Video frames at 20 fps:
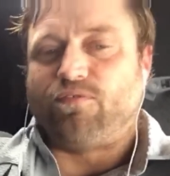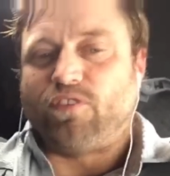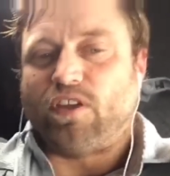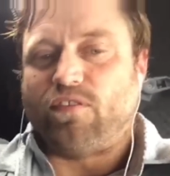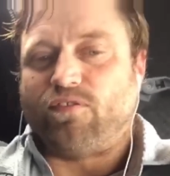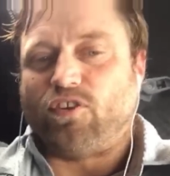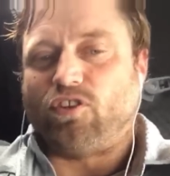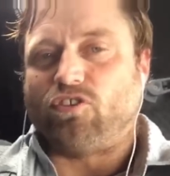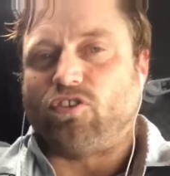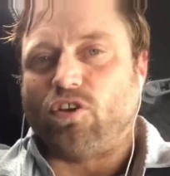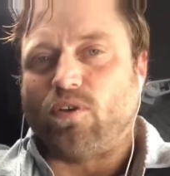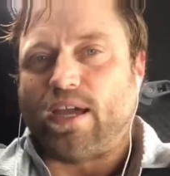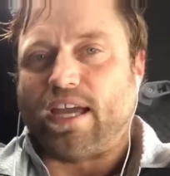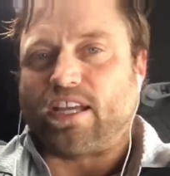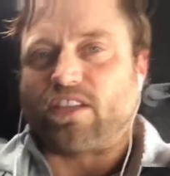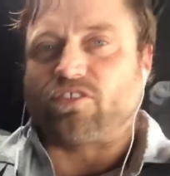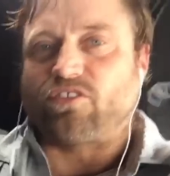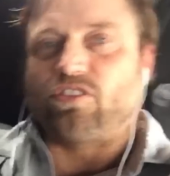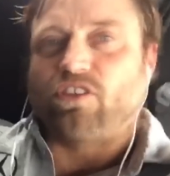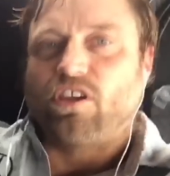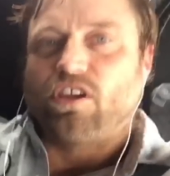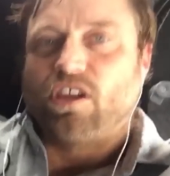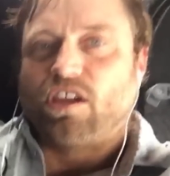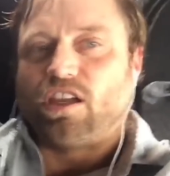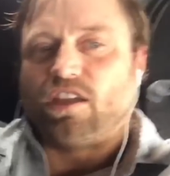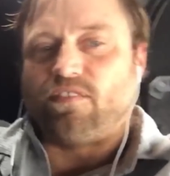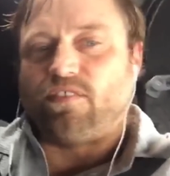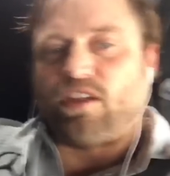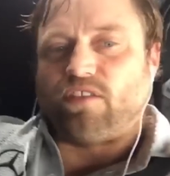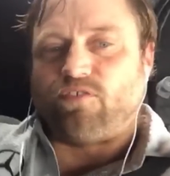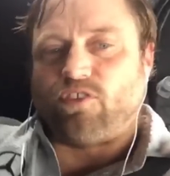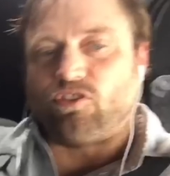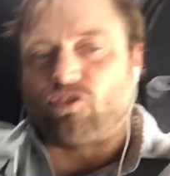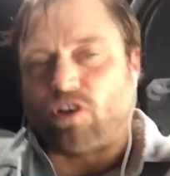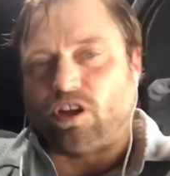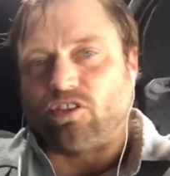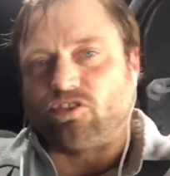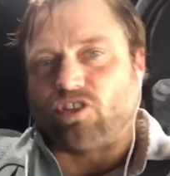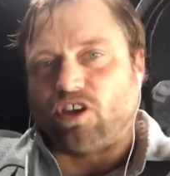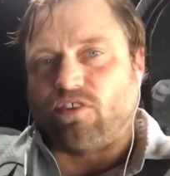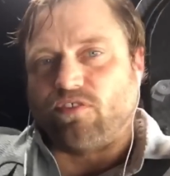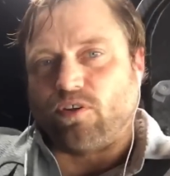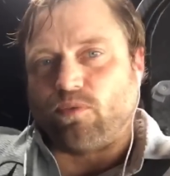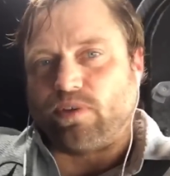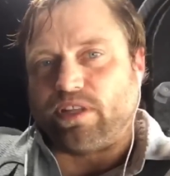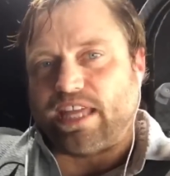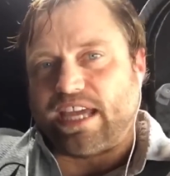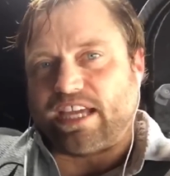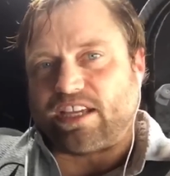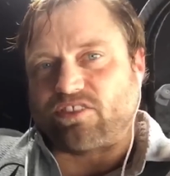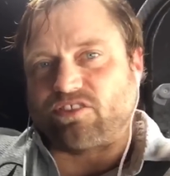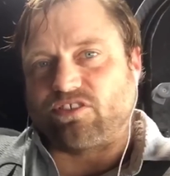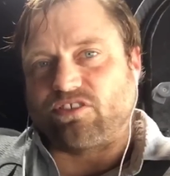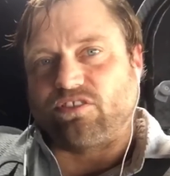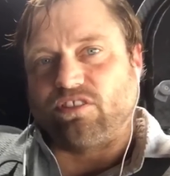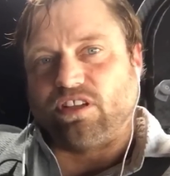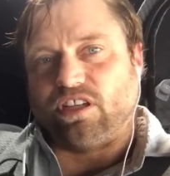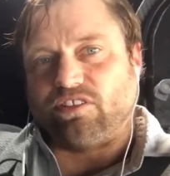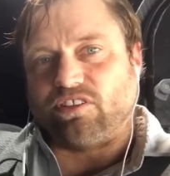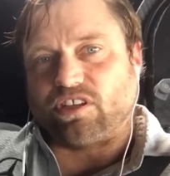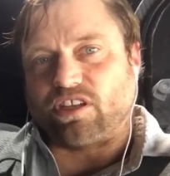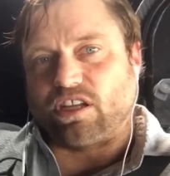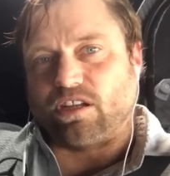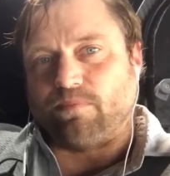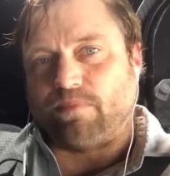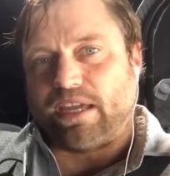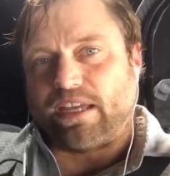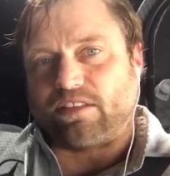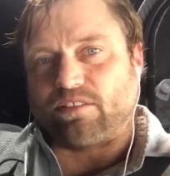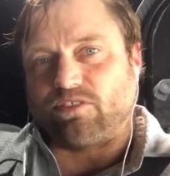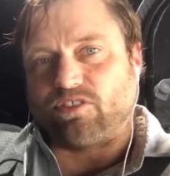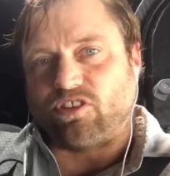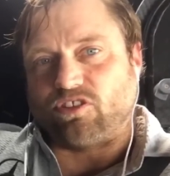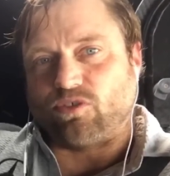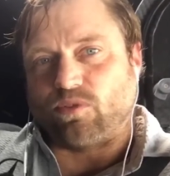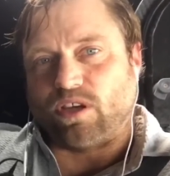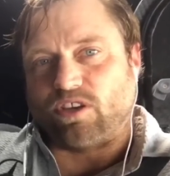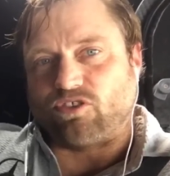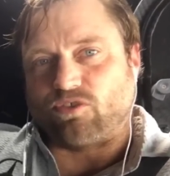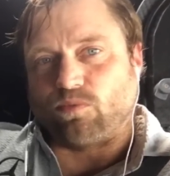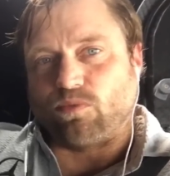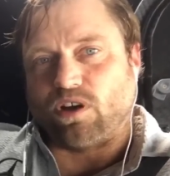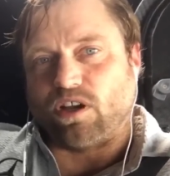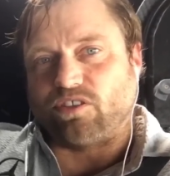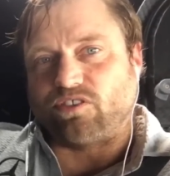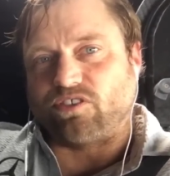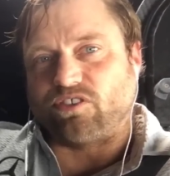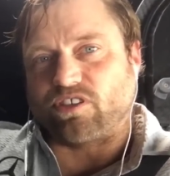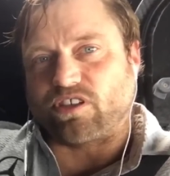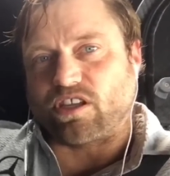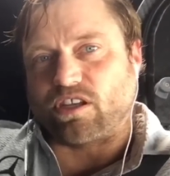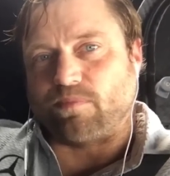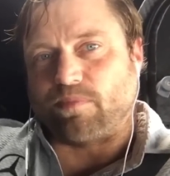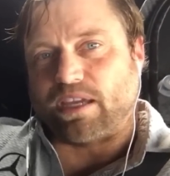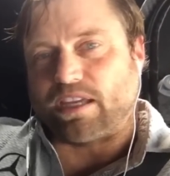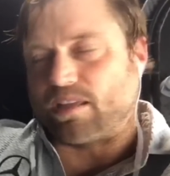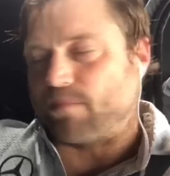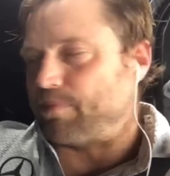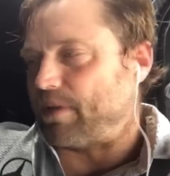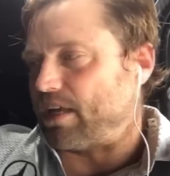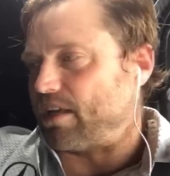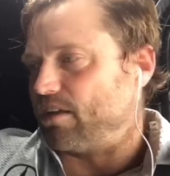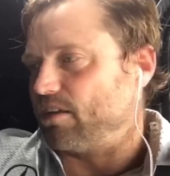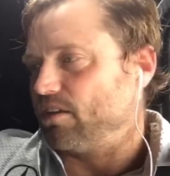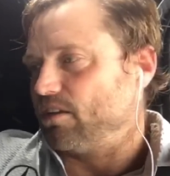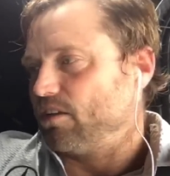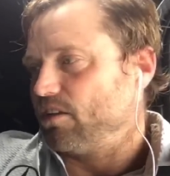If you do X, if you try and solve it with X, is it going to make the situation worse? Is it going to make it better?